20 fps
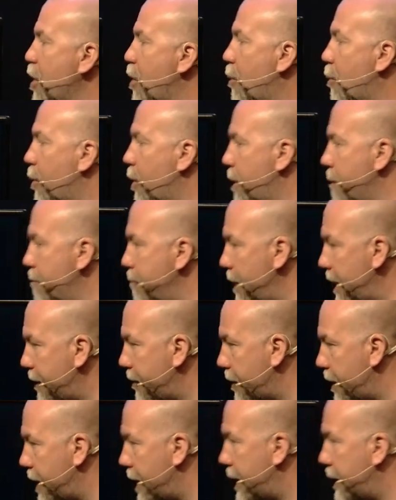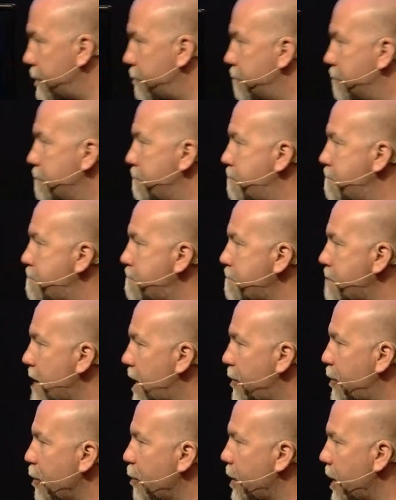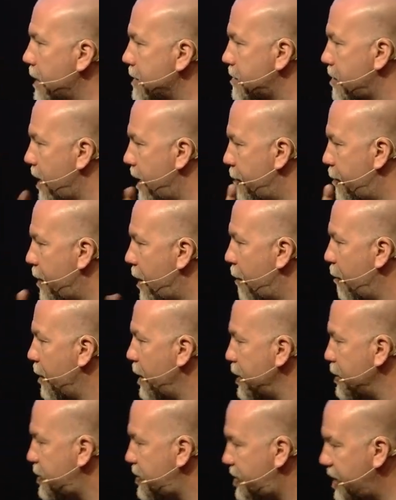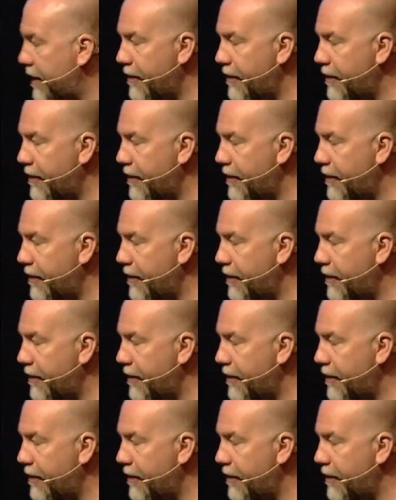we're to meet the need. I think we got a slide for that. When you see